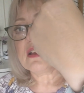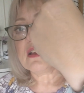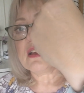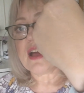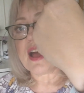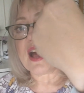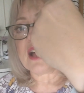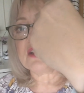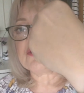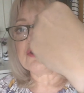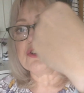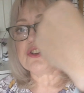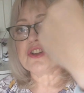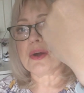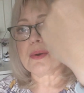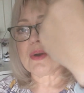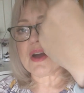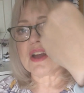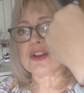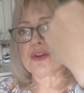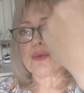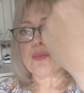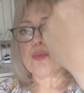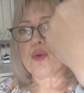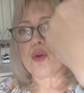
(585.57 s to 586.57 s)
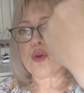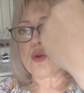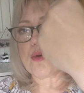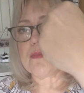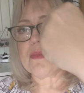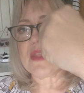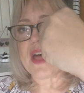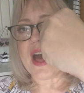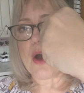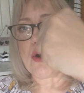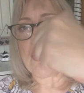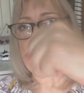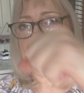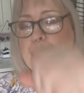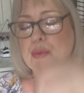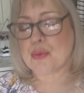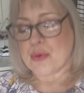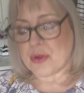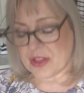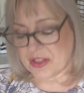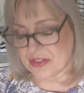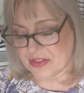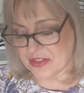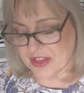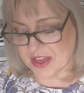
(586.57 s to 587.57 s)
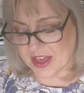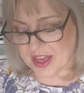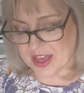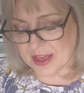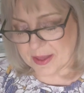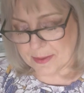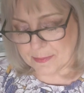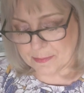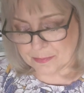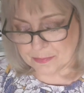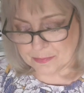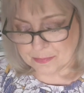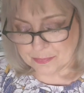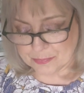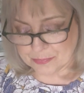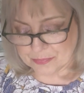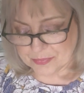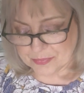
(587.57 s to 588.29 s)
And I can warm that up with bronzer,